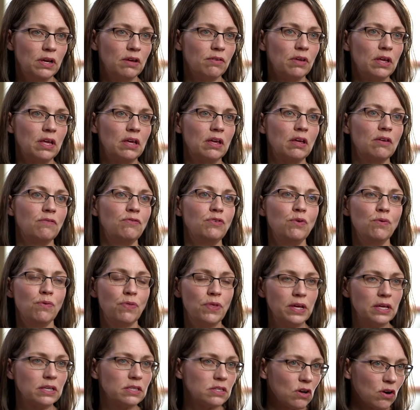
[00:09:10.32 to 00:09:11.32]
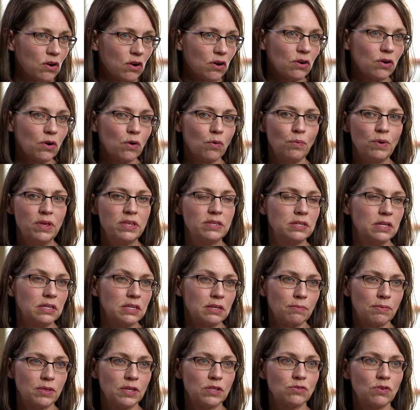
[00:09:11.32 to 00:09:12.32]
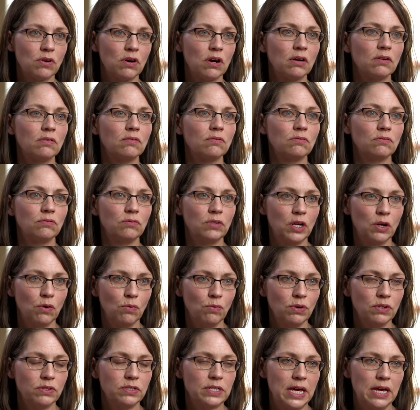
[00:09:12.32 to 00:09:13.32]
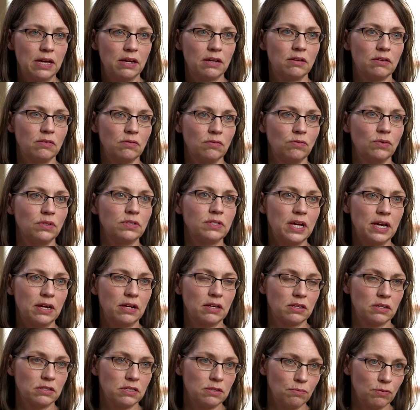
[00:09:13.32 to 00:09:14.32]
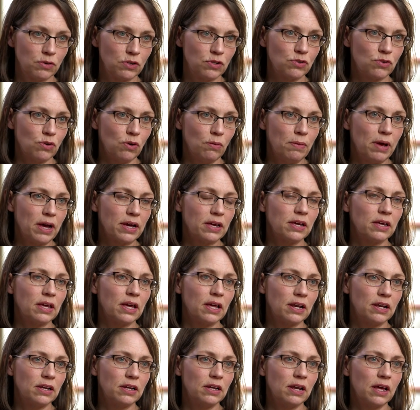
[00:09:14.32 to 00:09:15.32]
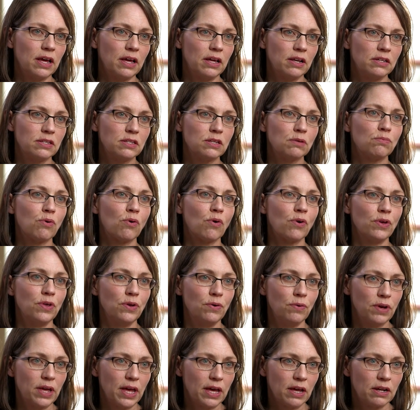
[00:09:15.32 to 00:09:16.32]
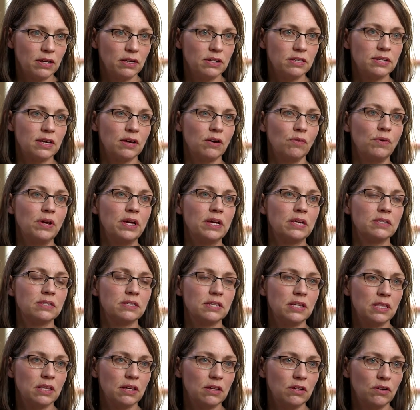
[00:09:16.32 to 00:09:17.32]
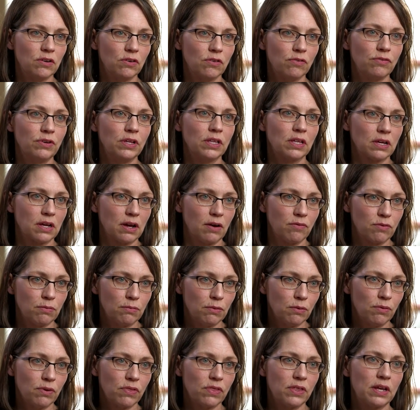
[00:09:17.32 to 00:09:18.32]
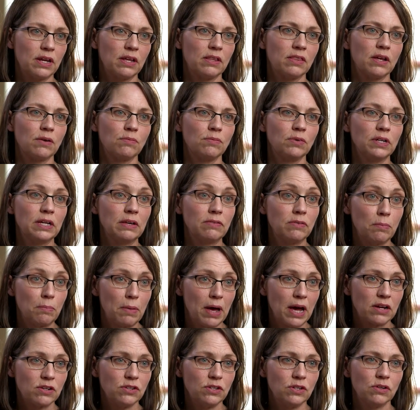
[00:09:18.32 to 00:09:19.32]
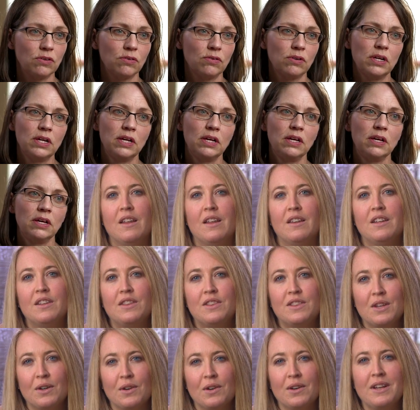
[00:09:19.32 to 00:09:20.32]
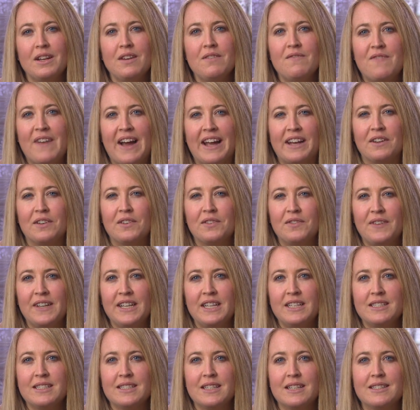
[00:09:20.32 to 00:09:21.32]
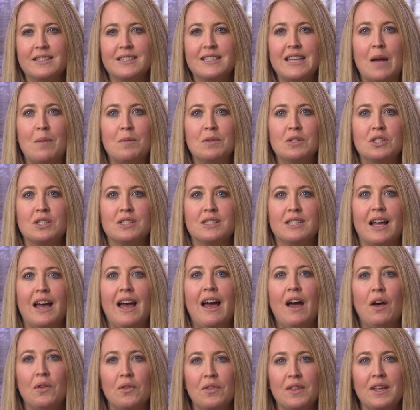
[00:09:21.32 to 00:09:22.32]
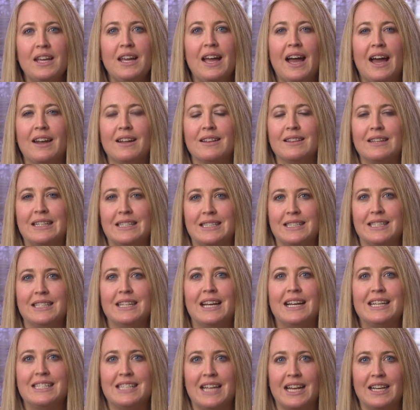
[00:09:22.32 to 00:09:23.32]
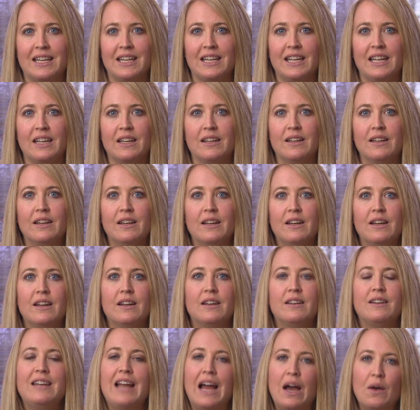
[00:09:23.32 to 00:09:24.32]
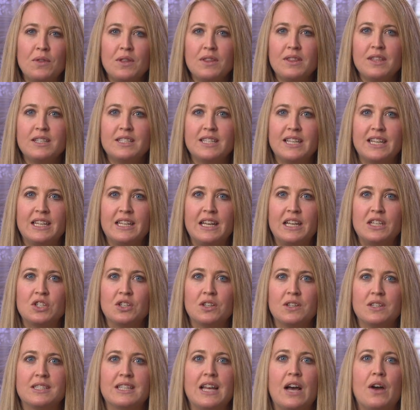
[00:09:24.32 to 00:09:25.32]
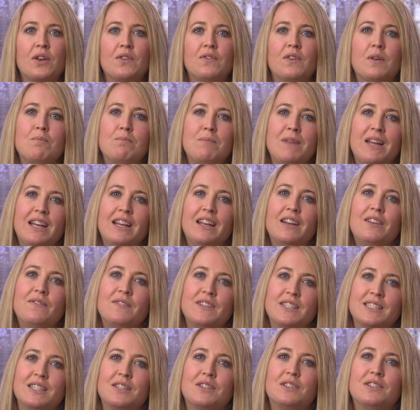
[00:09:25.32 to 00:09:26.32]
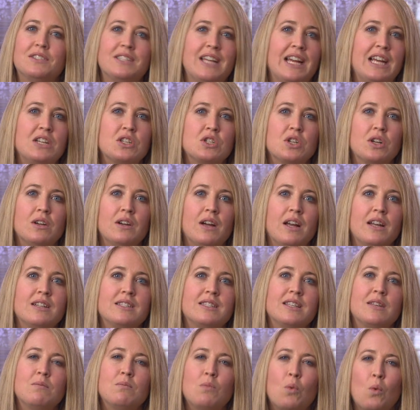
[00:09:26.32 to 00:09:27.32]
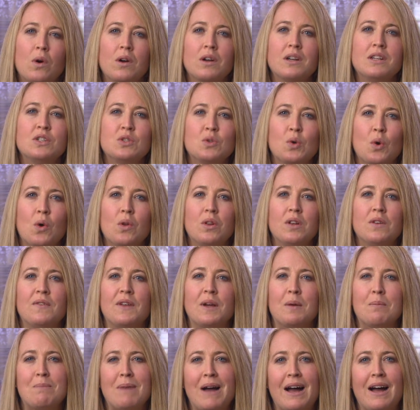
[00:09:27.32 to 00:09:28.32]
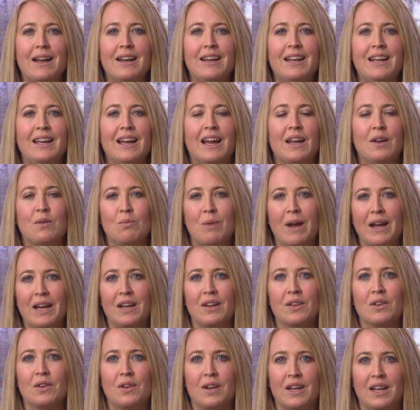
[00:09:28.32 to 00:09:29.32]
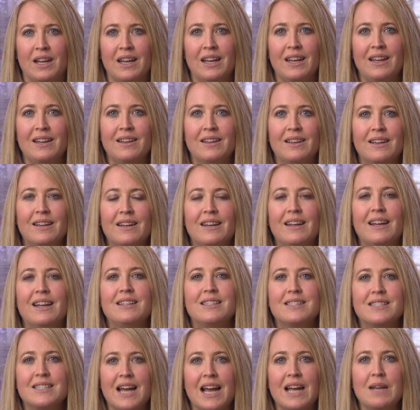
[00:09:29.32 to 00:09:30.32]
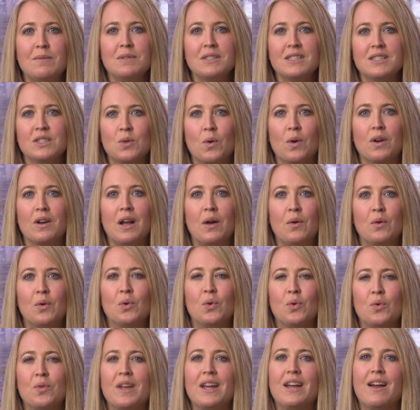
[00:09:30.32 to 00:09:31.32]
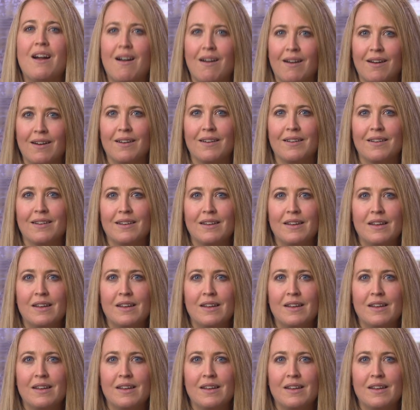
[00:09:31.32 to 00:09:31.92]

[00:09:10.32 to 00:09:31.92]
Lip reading: If you think it's hard or we see something's wrong, you know, we'll take some control back again and support you again until we can see that you're feeling comfortable with it, and then we'll give it back to you. The third and final phase establishes a healthy adolescent identity. Now that the teenager is out of immediate physical danger and is in more control of their body and regular eating, it's time to sort out who they are.